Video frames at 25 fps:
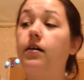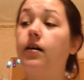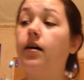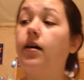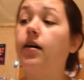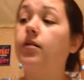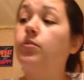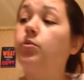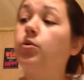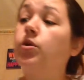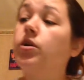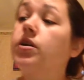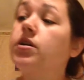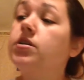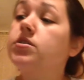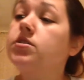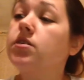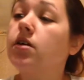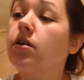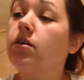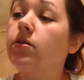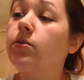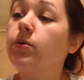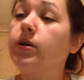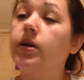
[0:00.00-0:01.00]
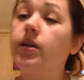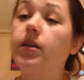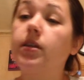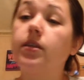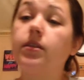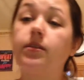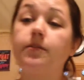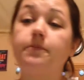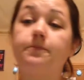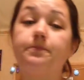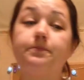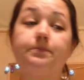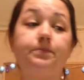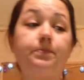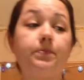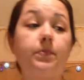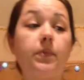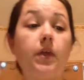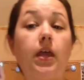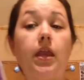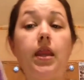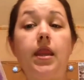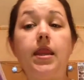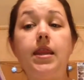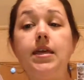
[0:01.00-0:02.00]
Uh, we're going to start with
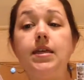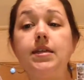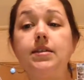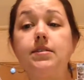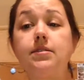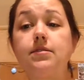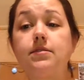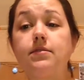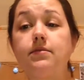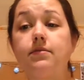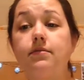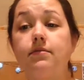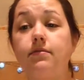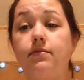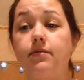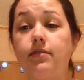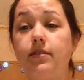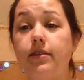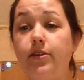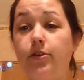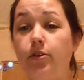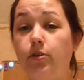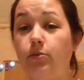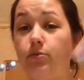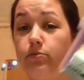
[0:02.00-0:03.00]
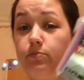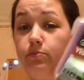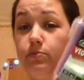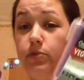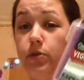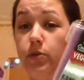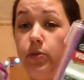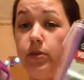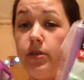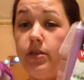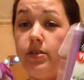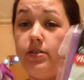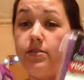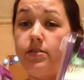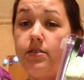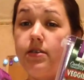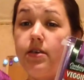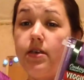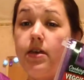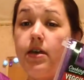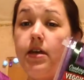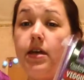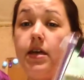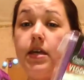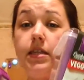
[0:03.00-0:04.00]
these little beauties.
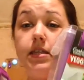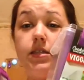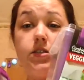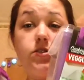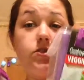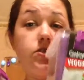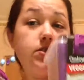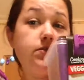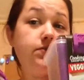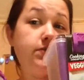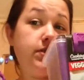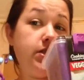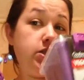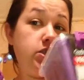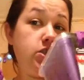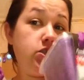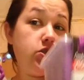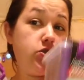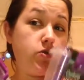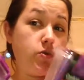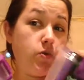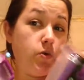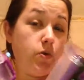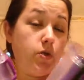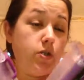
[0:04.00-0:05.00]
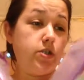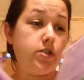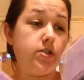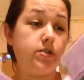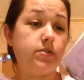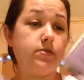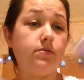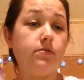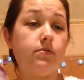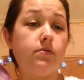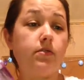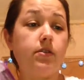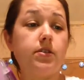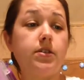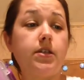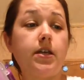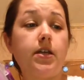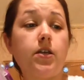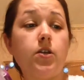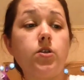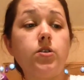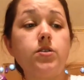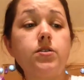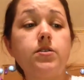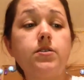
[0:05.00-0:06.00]
These are the veggie storage
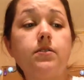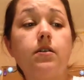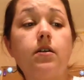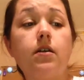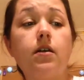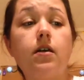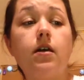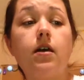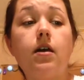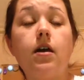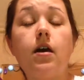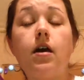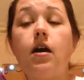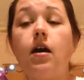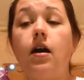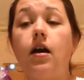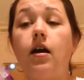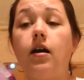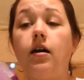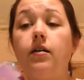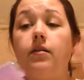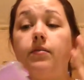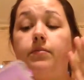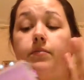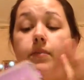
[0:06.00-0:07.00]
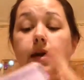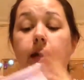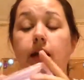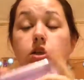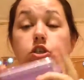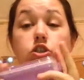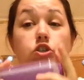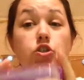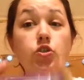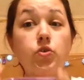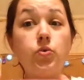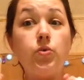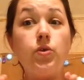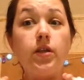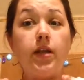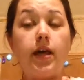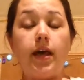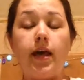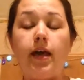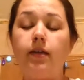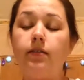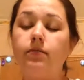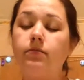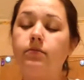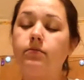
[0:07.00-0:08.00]
containers. Um, I got two
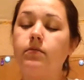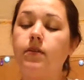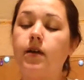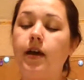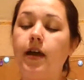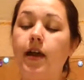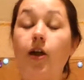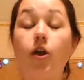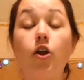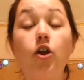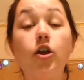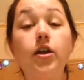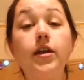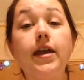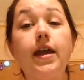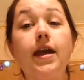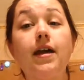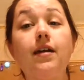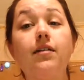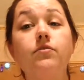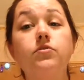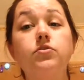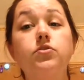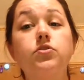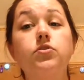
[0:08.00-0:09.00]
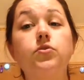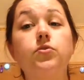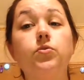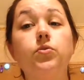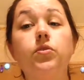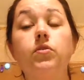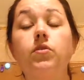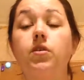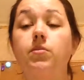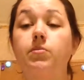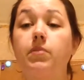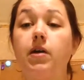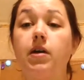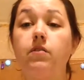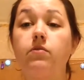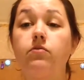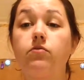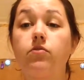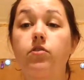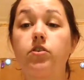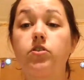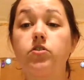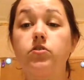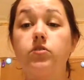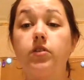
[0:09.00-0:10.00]
today. I already have two. They're in my
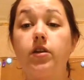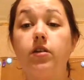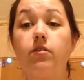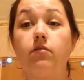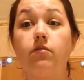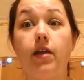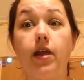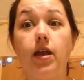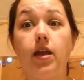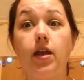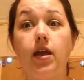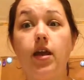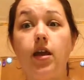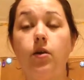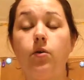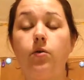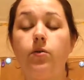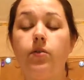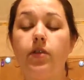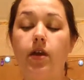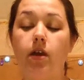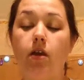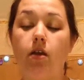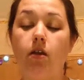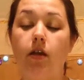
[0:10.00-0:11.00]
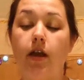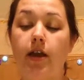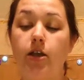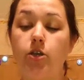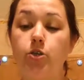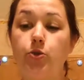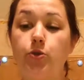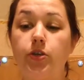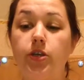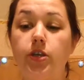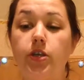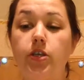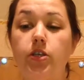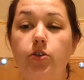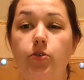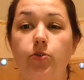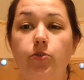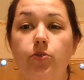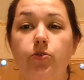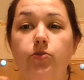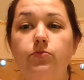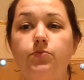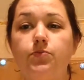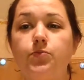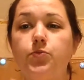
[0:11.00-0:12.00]
refrigerator right now. They are actually in
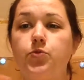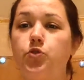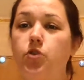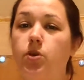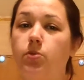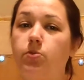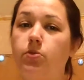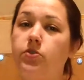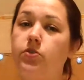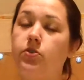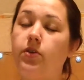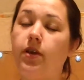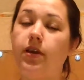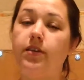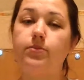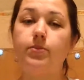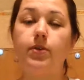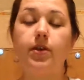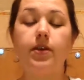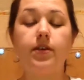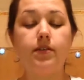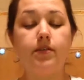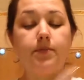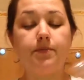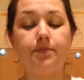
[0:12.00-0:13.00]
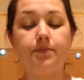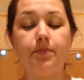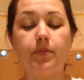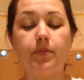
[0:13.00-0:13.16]
use, strawberries and raspberries.